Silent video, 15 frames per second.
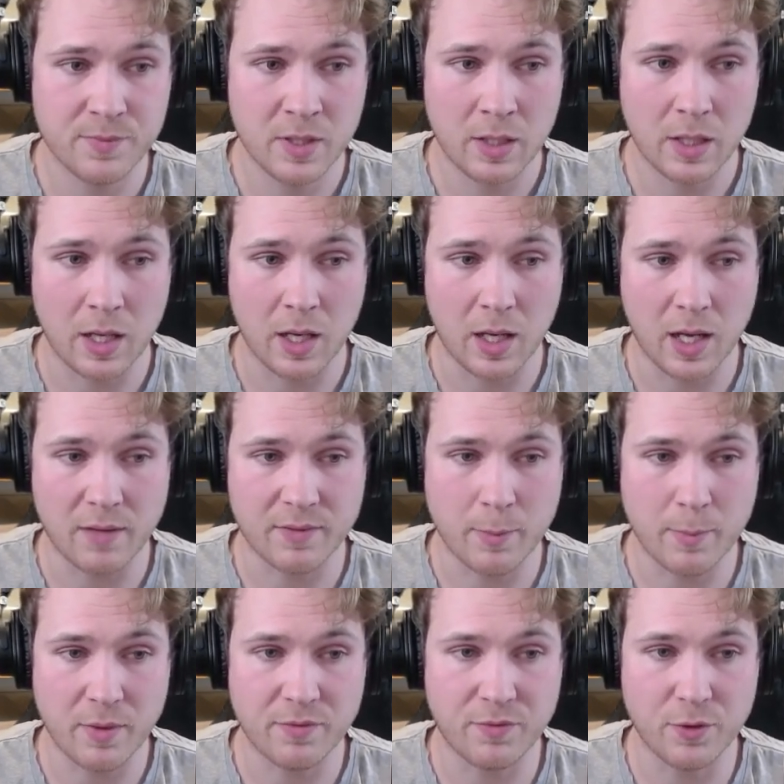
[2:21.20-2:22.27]
I've
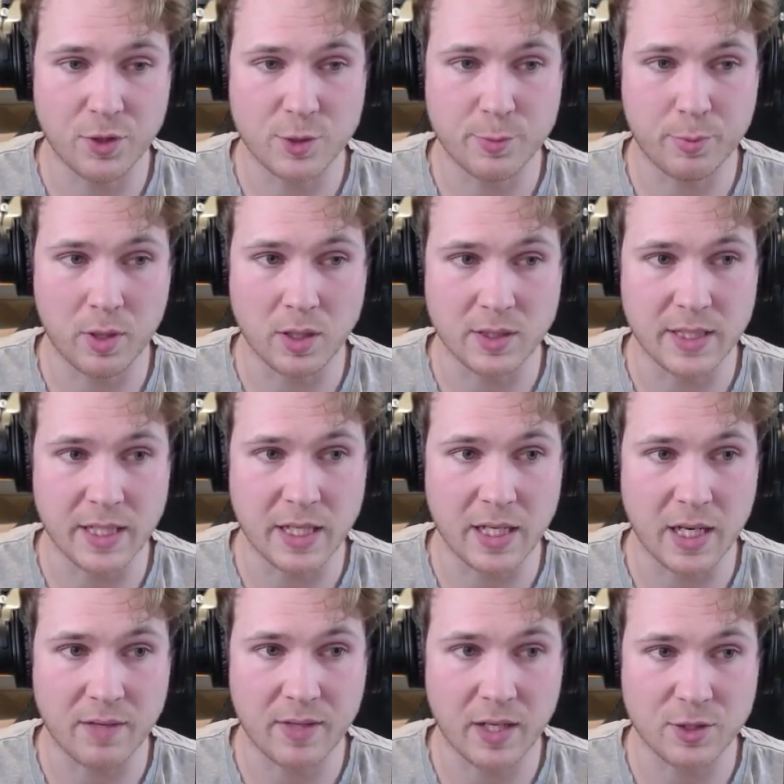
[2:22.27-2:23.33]
got my footage plugged in,
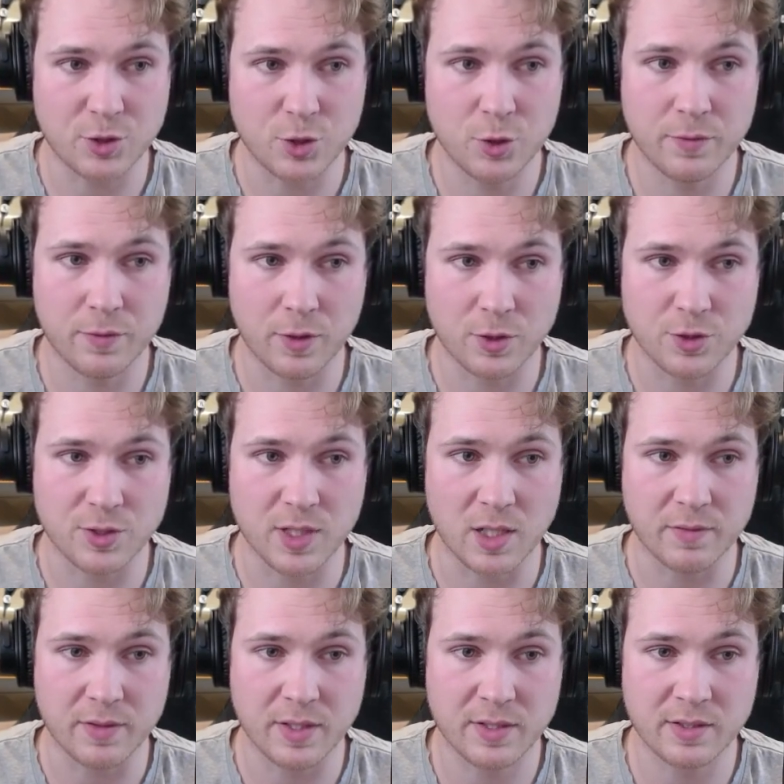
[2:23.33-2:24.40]
and I've got two versions
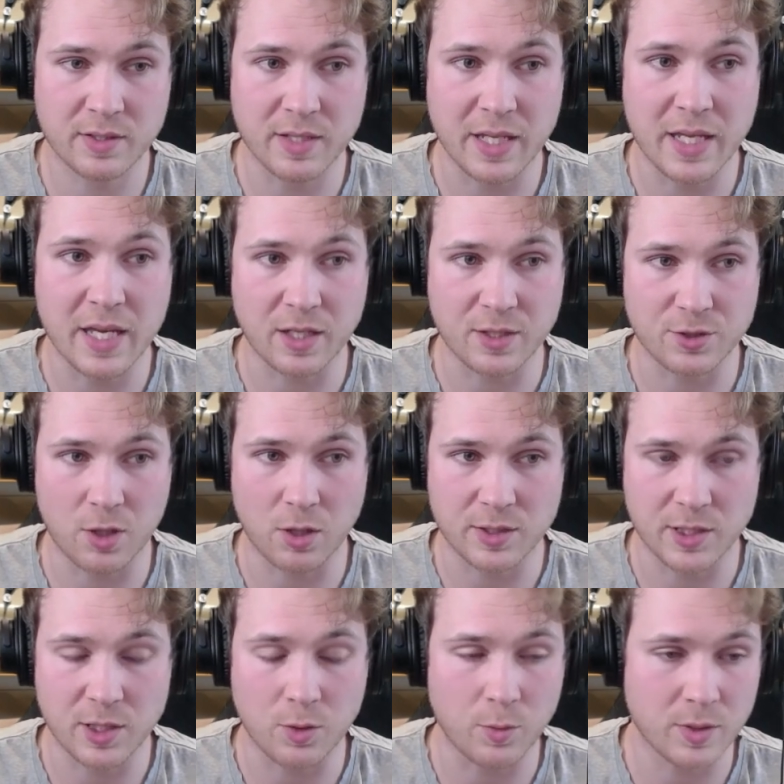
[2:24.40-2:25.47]
of it. This is an EXR
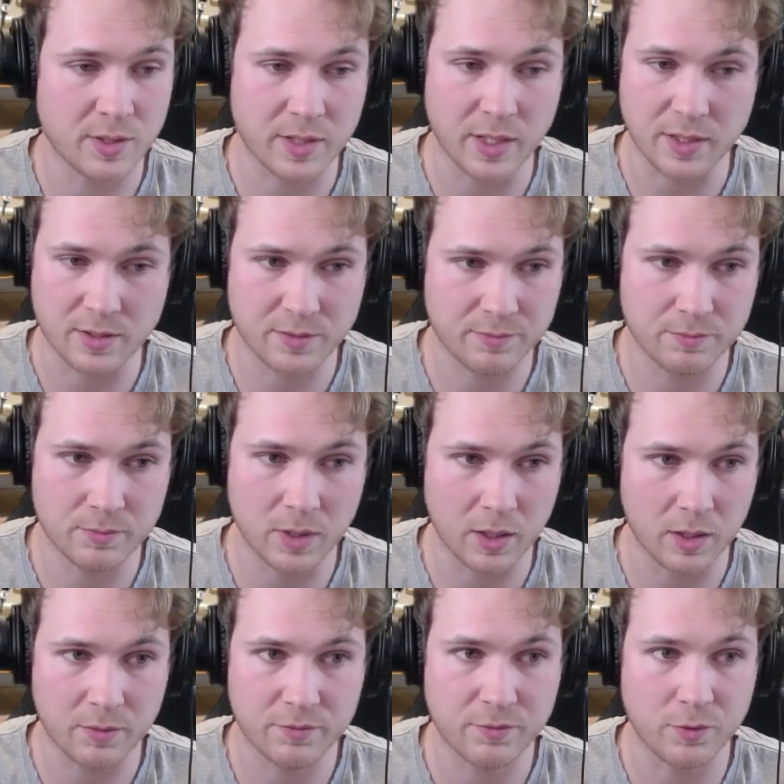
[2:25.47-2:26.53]
sequence that's
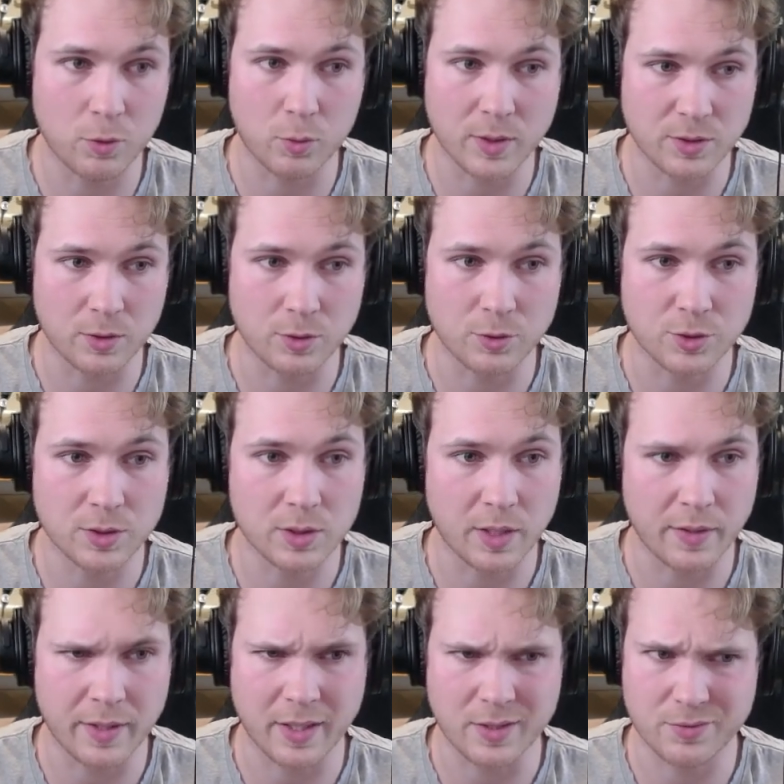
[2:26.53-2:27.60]
full resolution. I
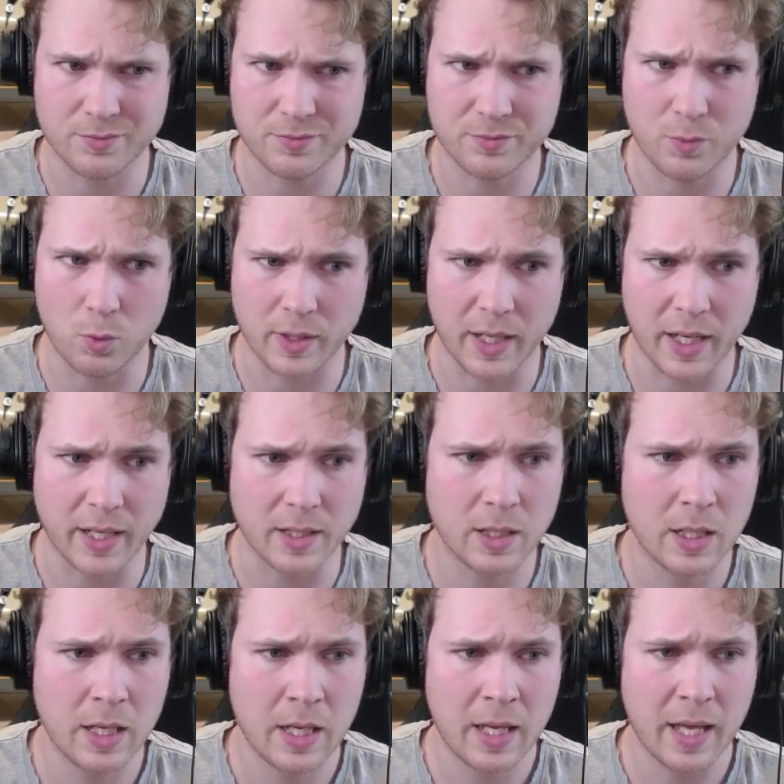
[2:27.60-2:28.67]
think it's 4K.
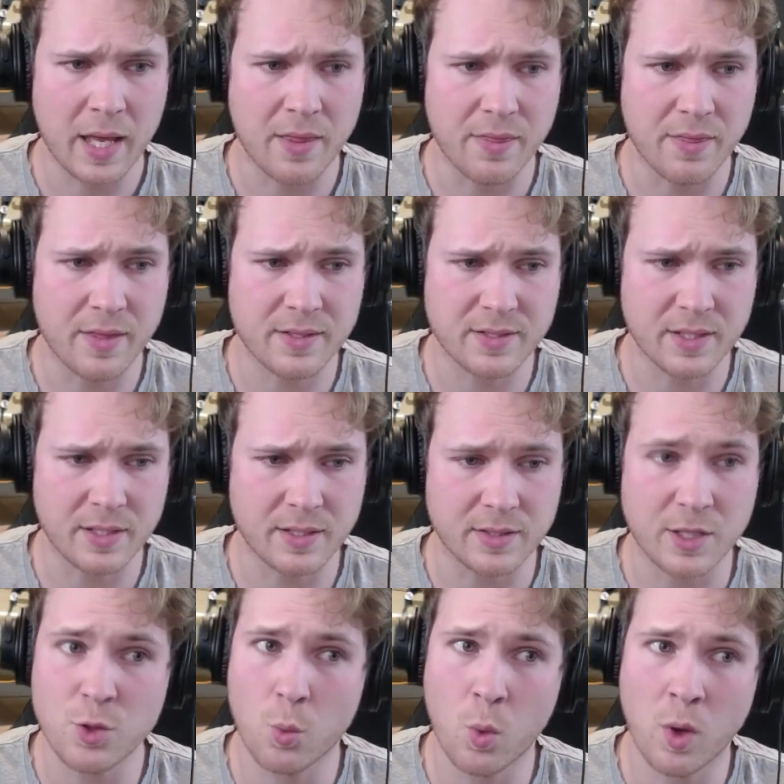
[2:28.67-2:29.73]
And this is,
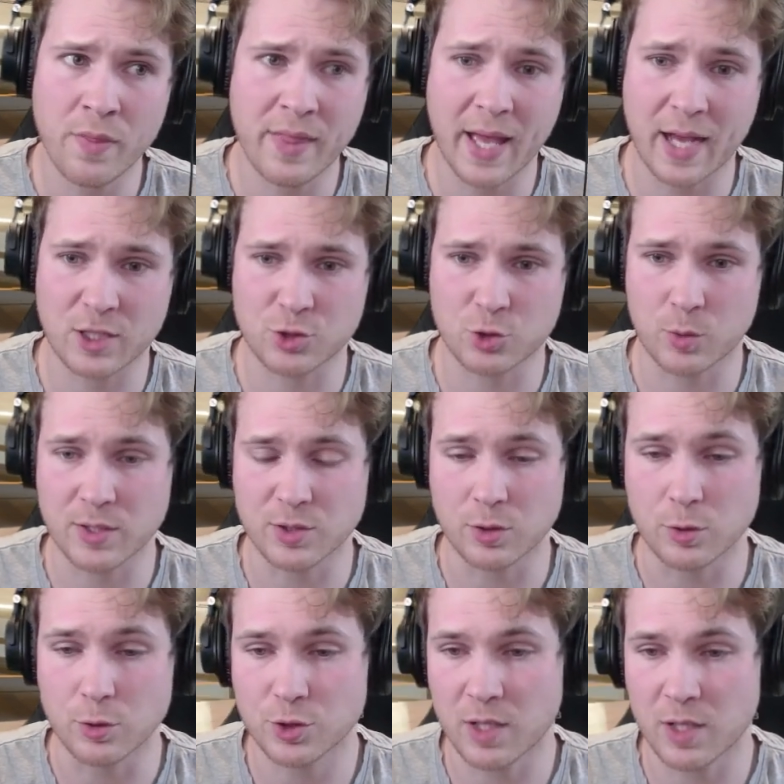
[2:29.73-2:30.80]
and you want the extra
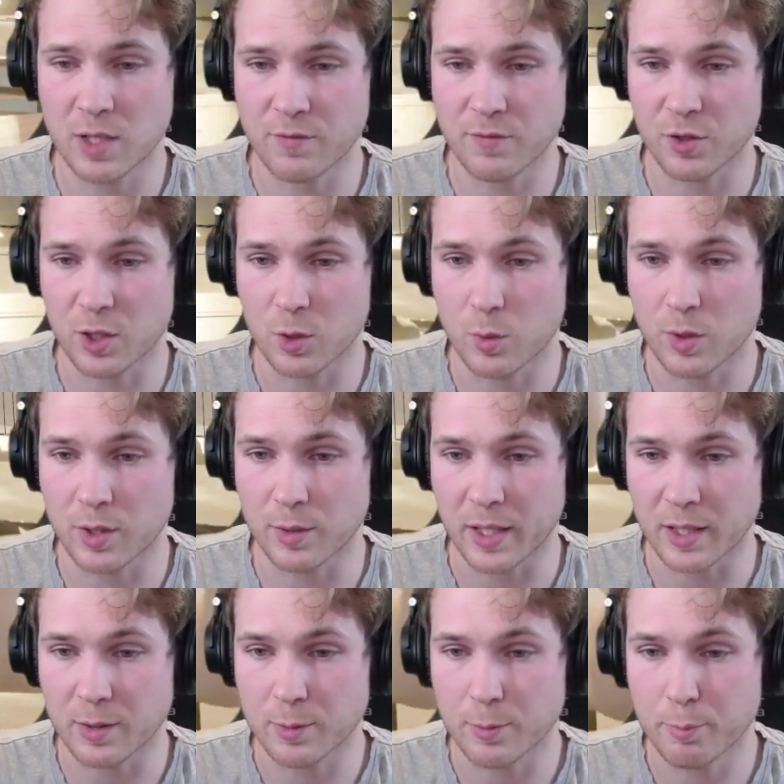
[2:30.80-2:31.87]
resolution if you're going to want to
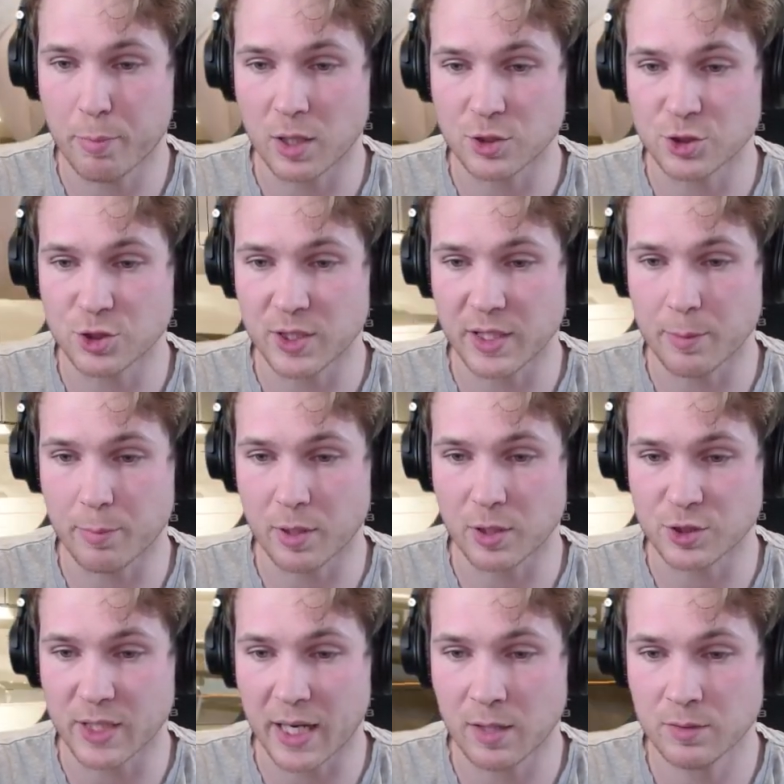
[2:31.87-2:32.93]
like punch in and
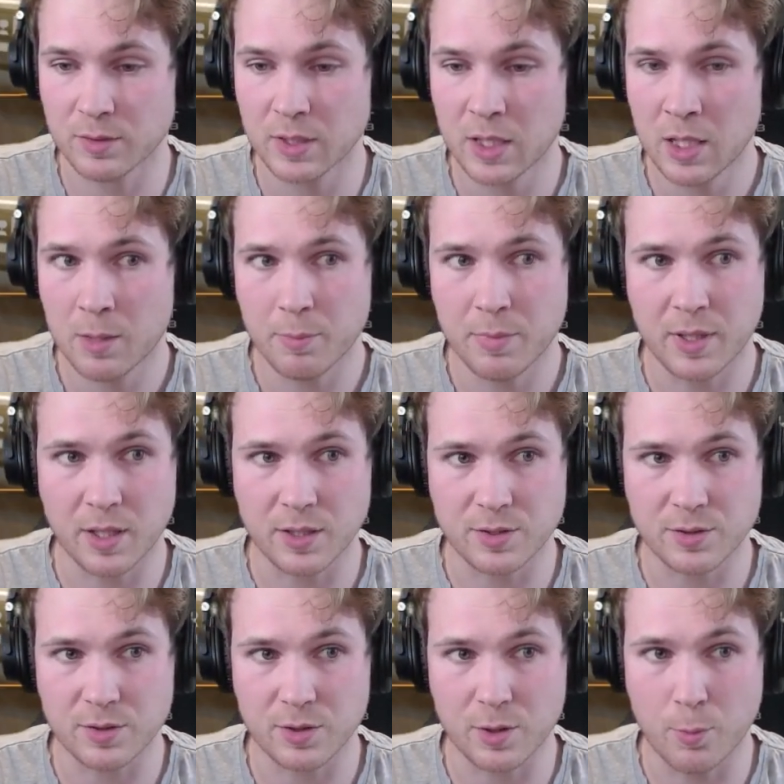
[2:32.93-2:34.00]
punch out,
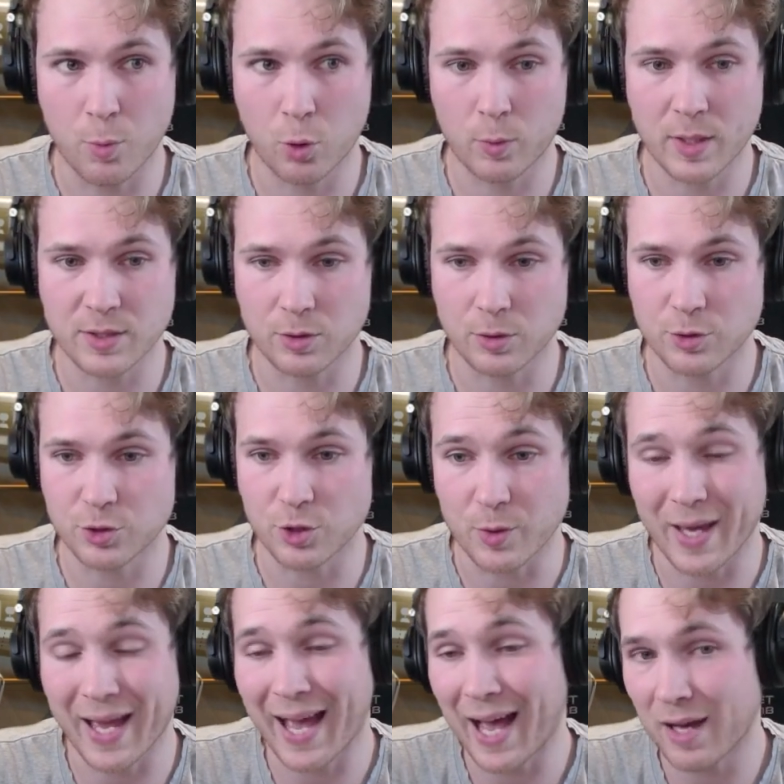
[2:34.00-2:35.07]
because the more resolution
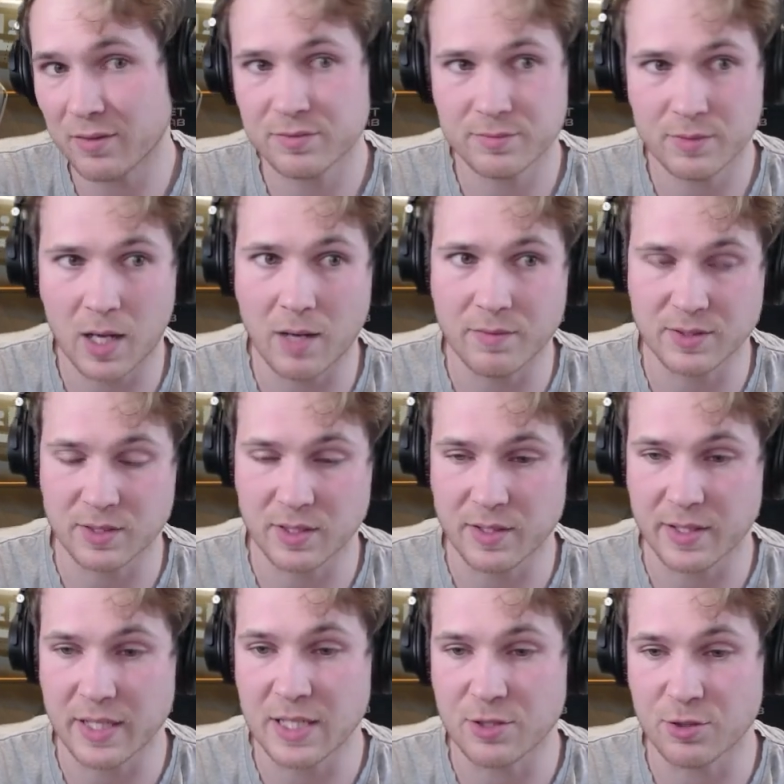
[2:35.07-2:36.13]
you have, obviously
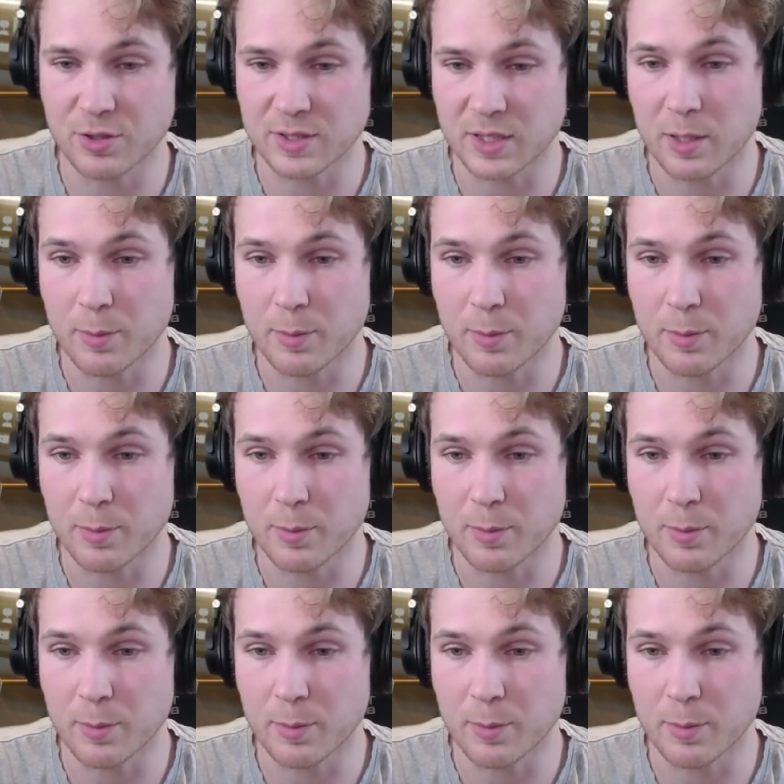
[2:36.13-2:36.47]
the easier it's going to